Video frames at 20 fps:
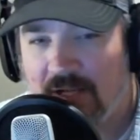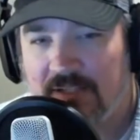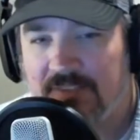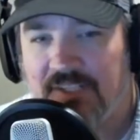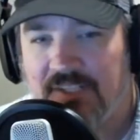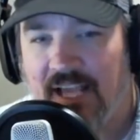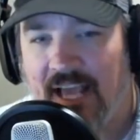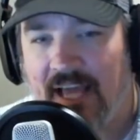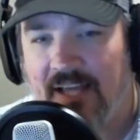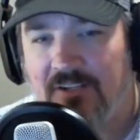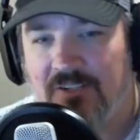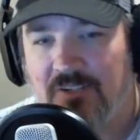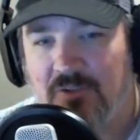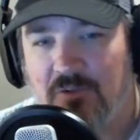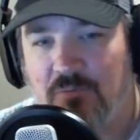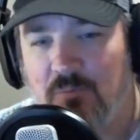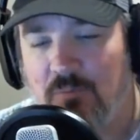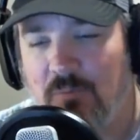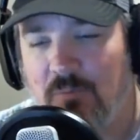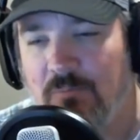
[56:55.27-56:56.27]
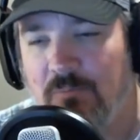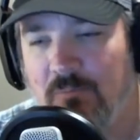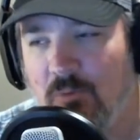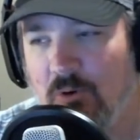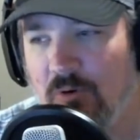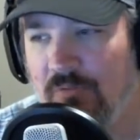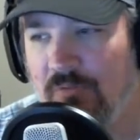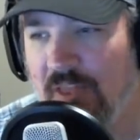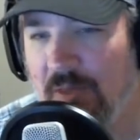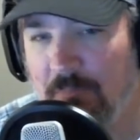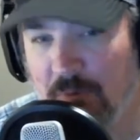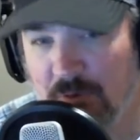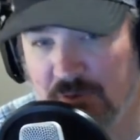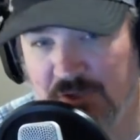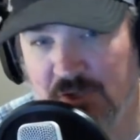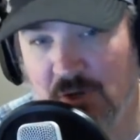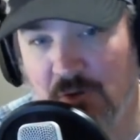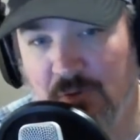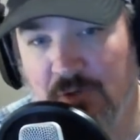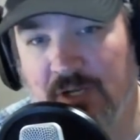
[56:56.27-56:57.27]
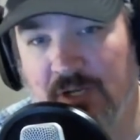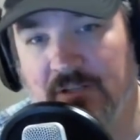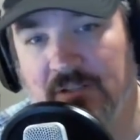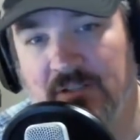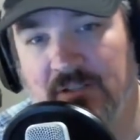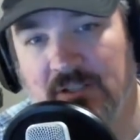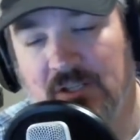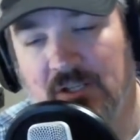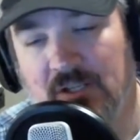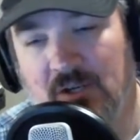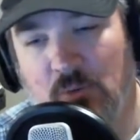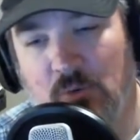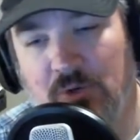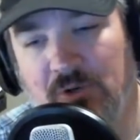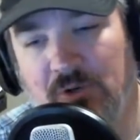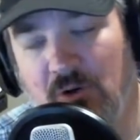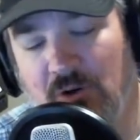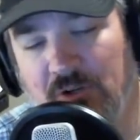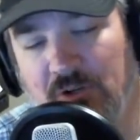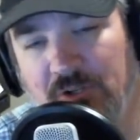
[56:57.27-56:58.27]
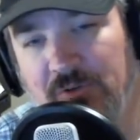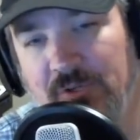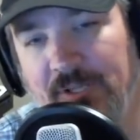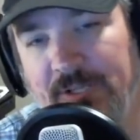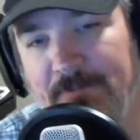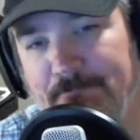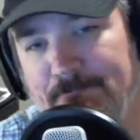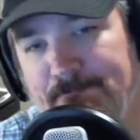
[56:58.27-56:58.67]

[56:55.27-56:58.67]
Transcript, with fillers: to say attitude, more of that persona when you're on duty.